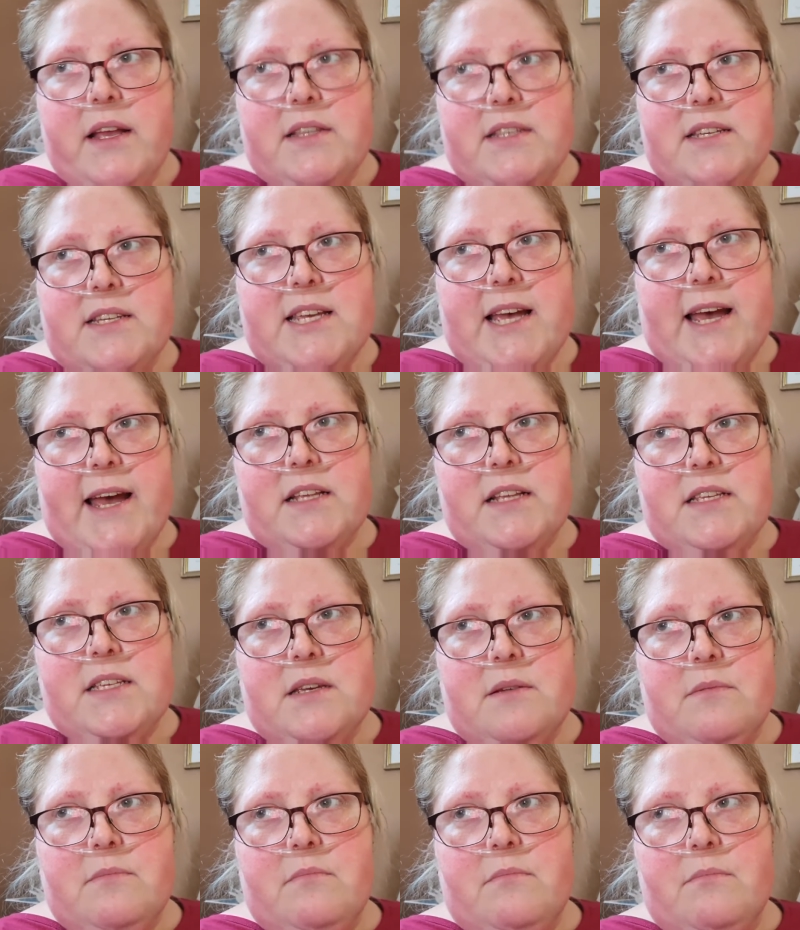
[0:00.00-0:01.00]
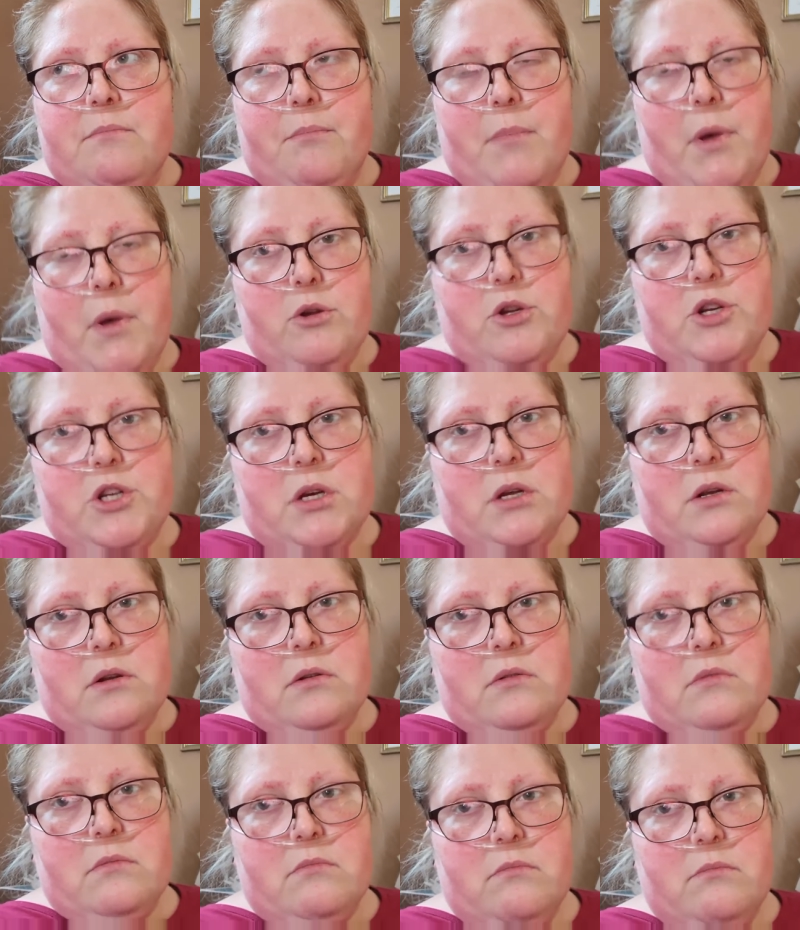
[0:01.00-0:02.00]
detect
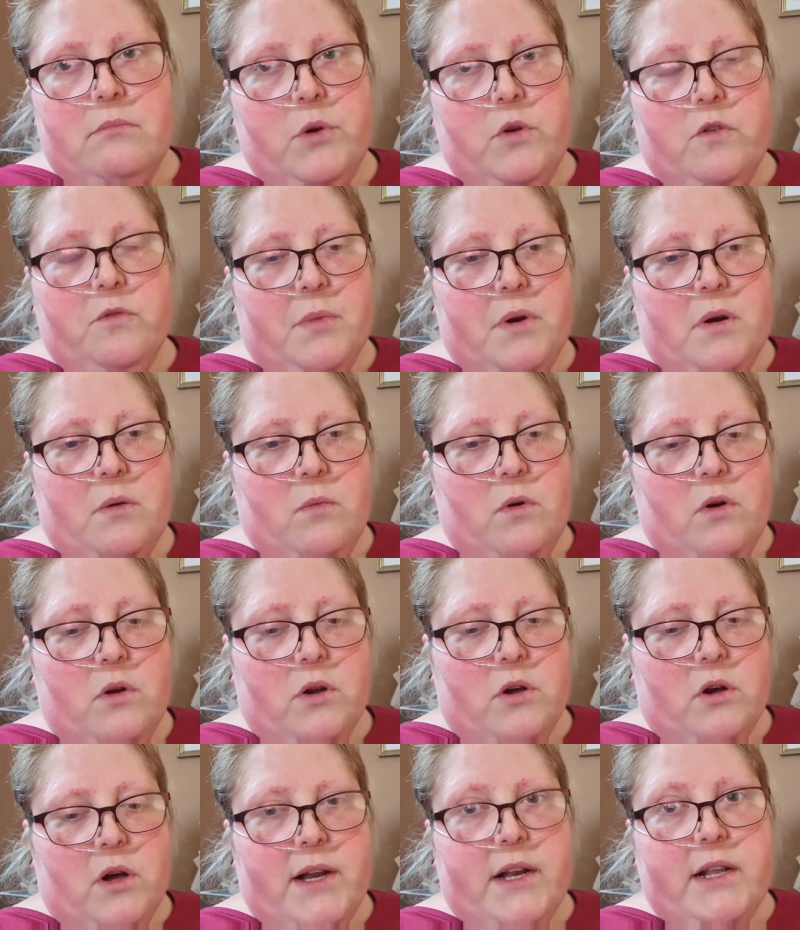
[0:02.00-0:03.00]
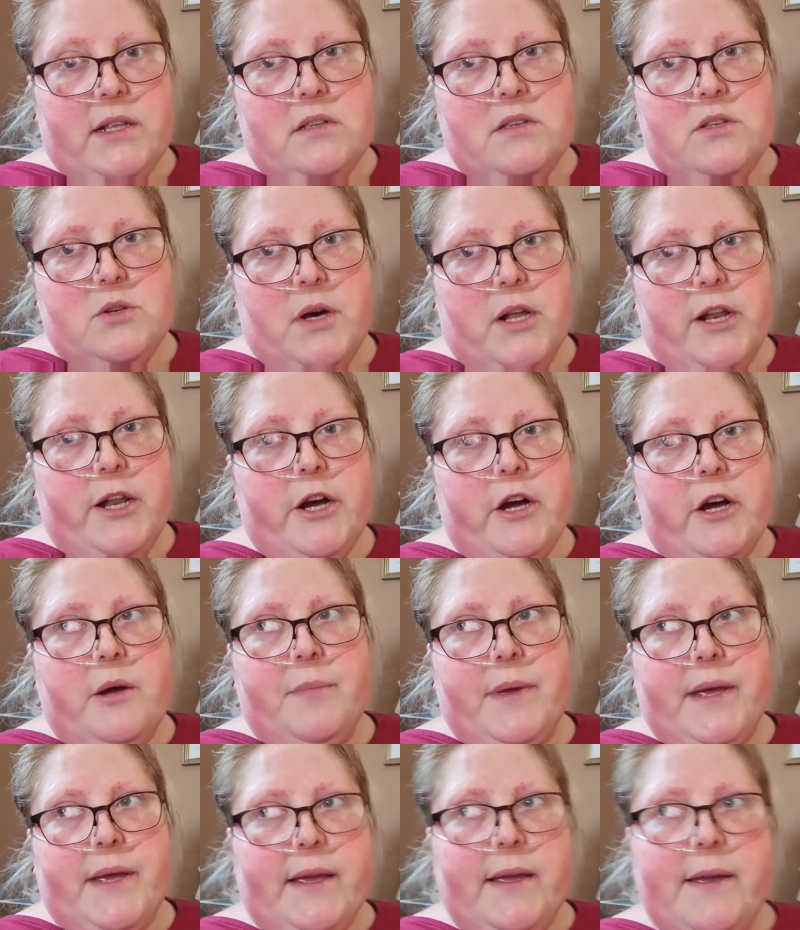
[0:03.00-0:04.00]
motion movement and whatnot, and then to
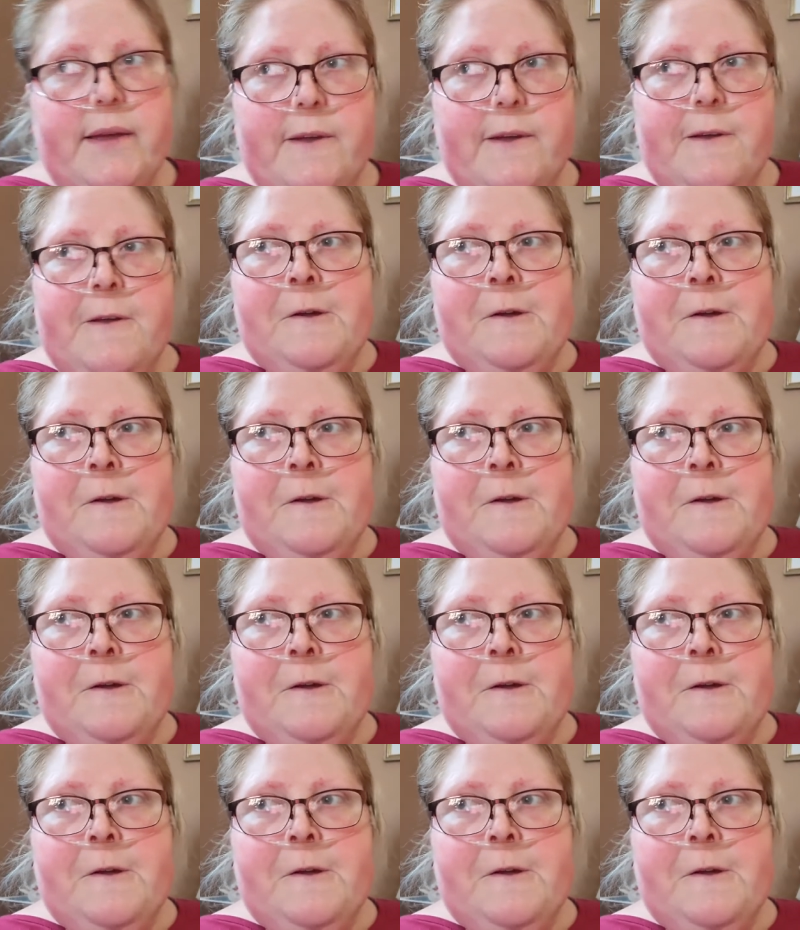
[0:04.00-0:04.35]
alert me.